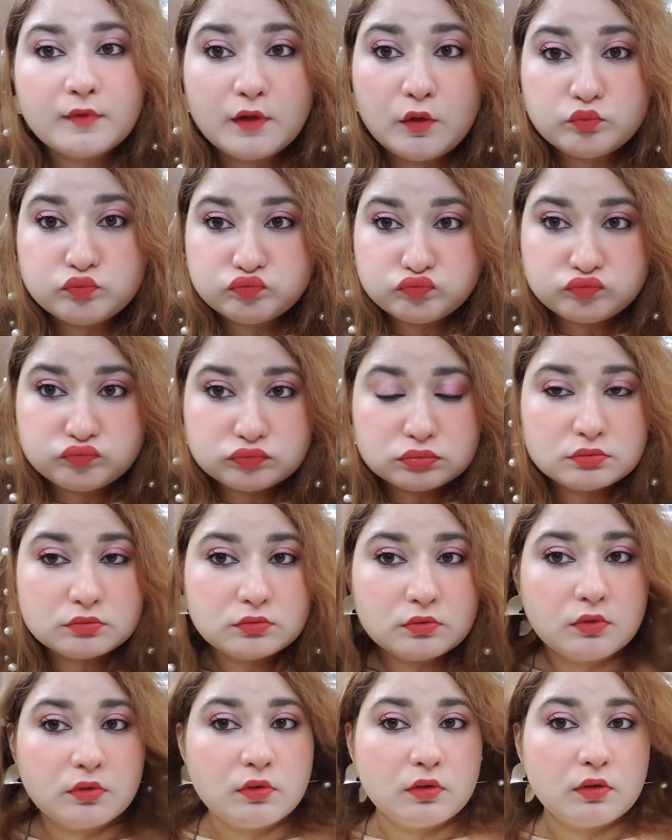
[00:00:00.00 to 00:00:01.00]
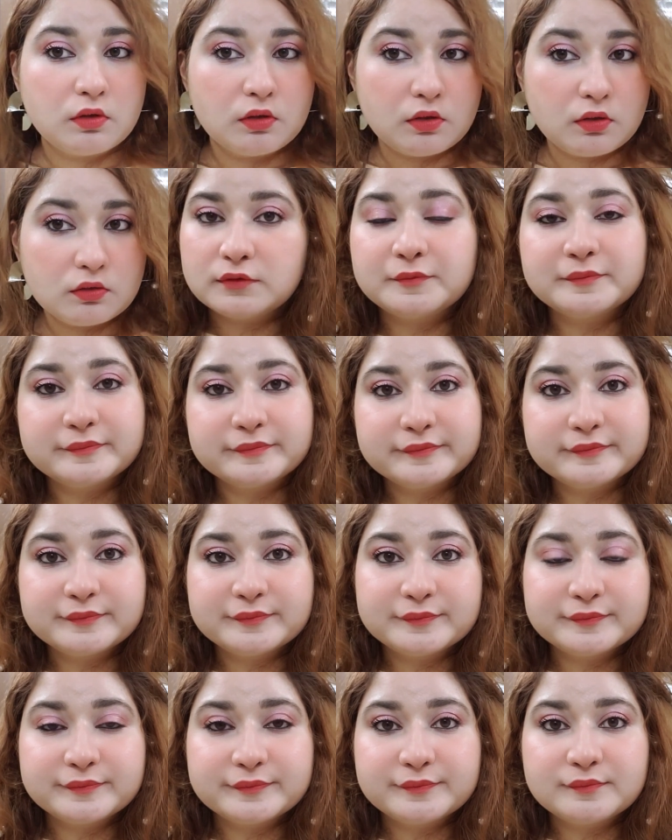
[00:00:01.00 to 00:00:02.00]
my god. Hold me.
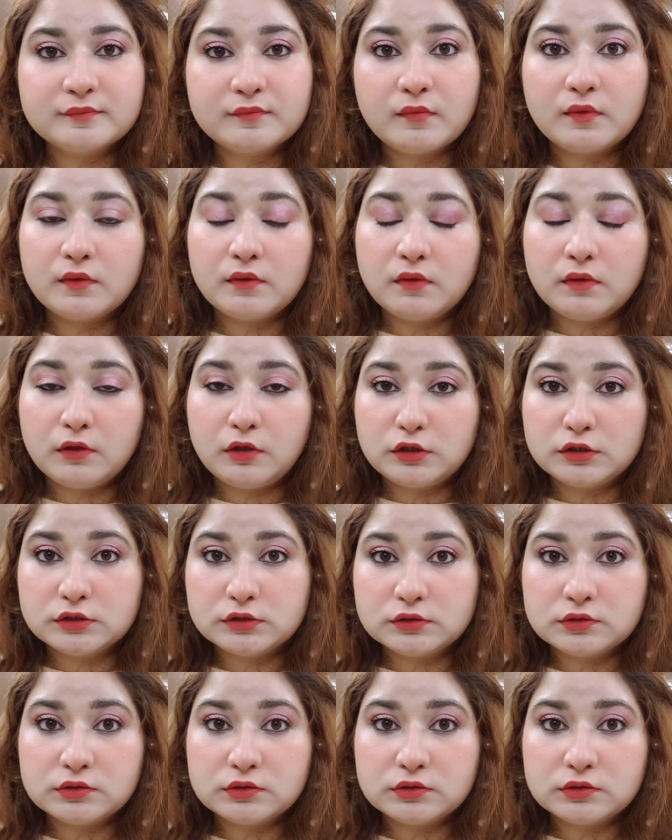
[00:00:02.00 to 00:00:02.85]
It looks